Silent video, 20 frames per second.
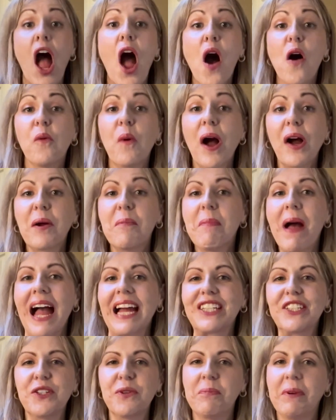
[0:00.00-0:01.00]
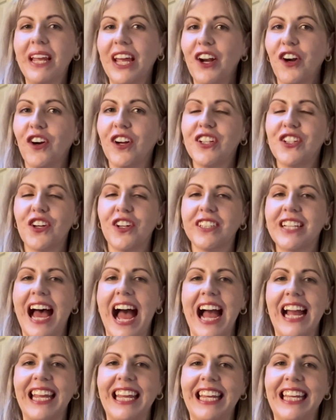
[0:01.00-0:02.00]
Welcome back to Beginner Adult
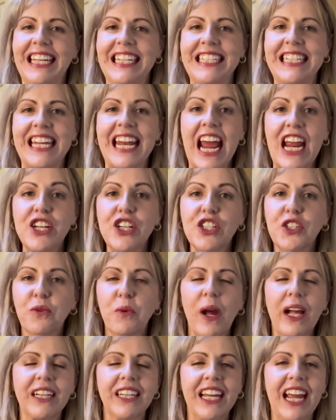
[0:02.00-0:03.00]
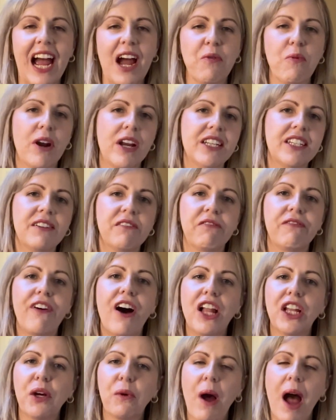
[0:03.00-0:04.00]
Hockey. Today, just quickly, I wanted to
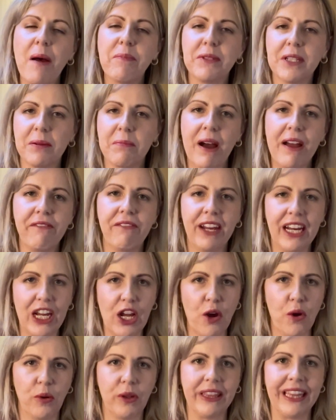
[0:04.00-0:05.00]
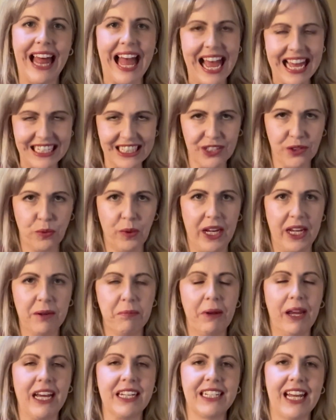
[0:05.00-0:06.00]
follow up to my video last week
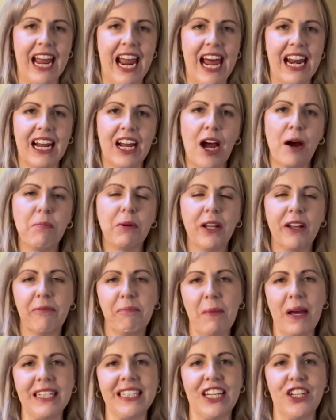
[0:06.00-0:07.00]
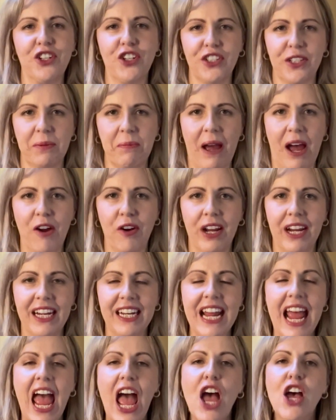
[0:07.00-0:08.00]
because I had a couple of messages about it.
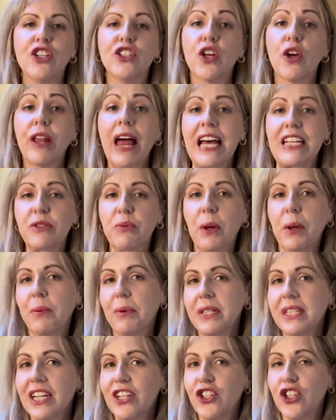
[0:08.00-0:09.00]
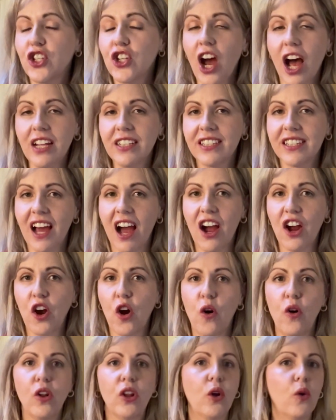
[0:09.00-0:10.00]
So last week we did shots on
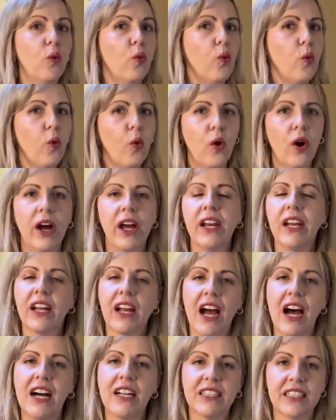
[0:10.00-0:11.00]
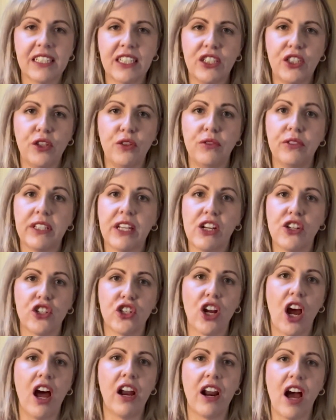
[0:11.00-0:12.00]
goal, what constitutes a
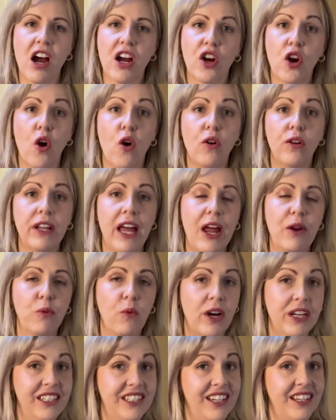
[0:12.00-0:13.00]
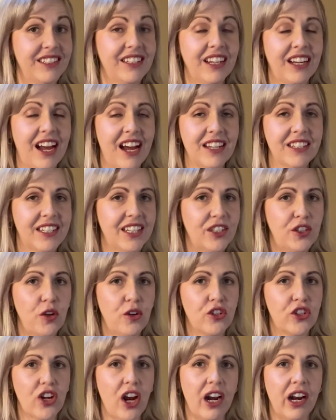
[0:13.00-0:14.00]
shot on goal and what doesn't
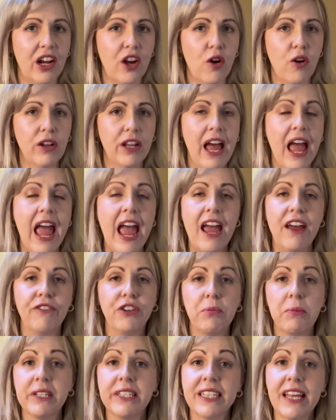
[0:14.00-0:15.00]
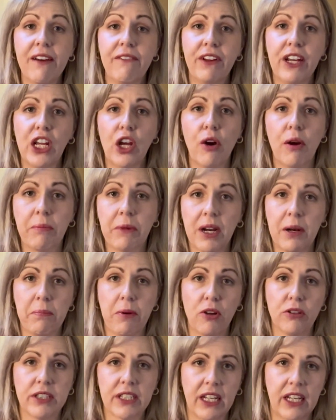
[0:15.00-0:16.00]
constitute a shot on goal. If you missed that video, I'm going to
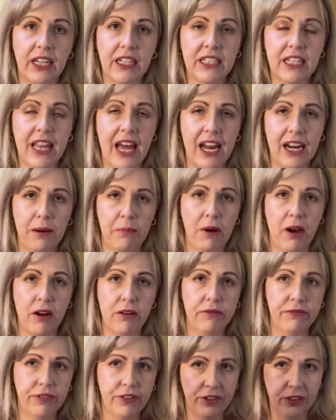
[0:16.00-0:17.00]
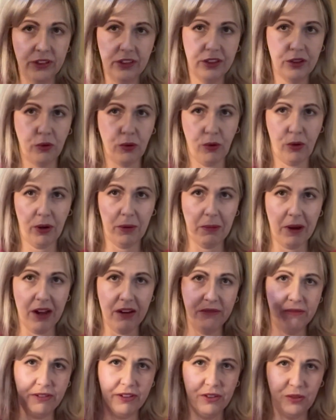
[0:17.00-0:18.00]
post a link to that above,
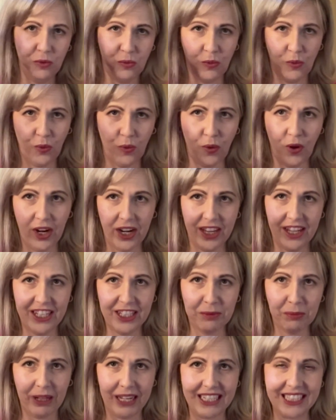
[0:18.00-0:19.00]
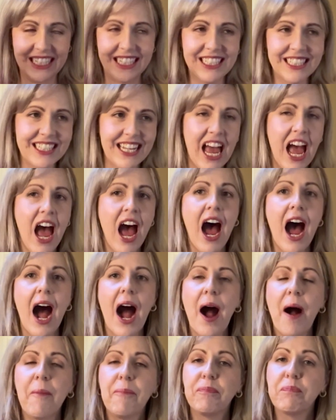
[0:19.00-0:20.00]
one of these places.
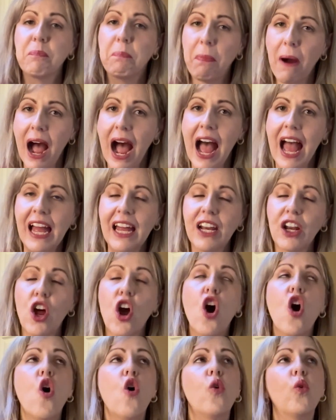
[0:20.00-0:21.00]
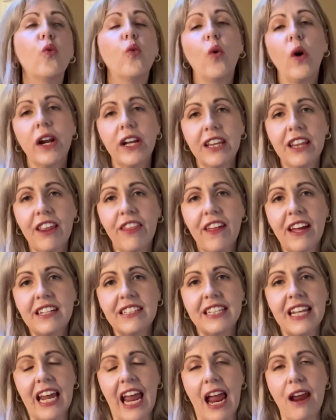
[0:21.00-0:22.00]
But one of the
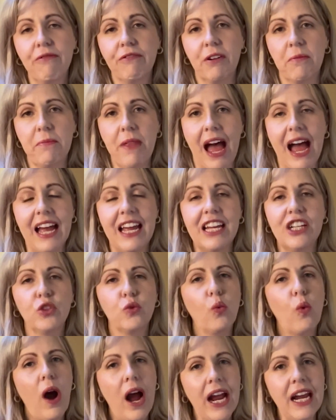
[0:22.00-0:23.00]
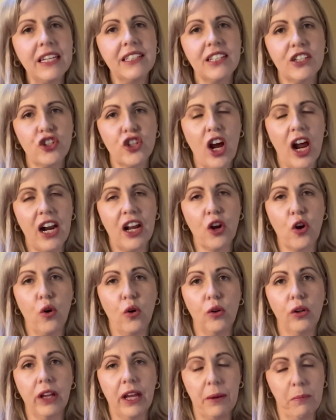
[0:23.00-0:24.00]
things that came from that is, why is a shot on
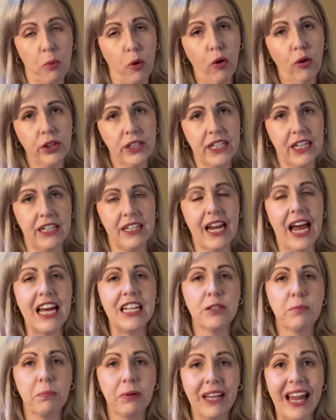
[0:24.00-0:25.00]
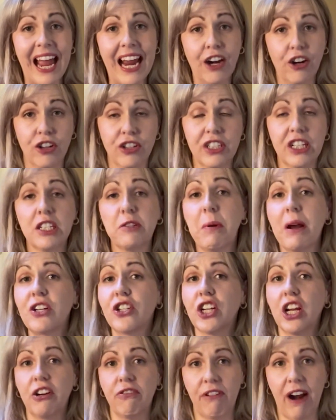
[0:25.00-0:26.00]
goal important? As players,
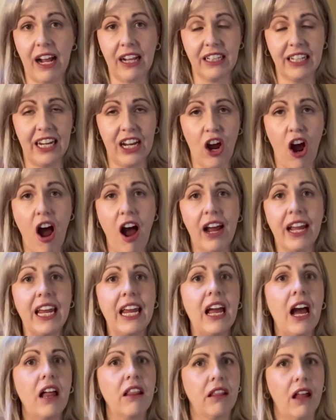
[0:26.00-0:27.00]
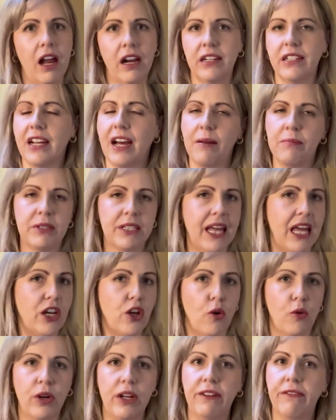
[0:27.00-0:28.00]
especially in rec league hockey, a lot of times they
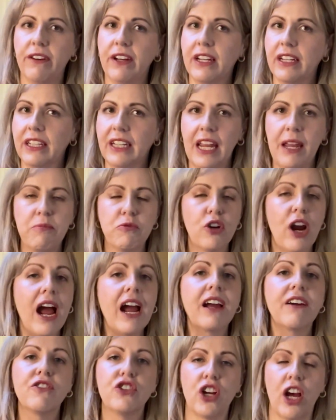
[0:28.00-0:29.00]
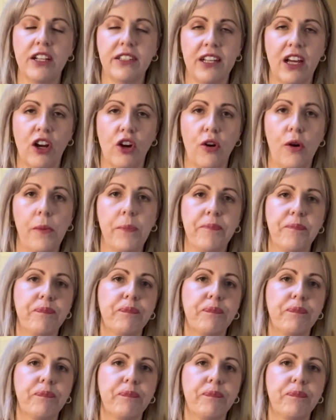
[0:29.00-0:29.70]
don't even keep track of shots on goal.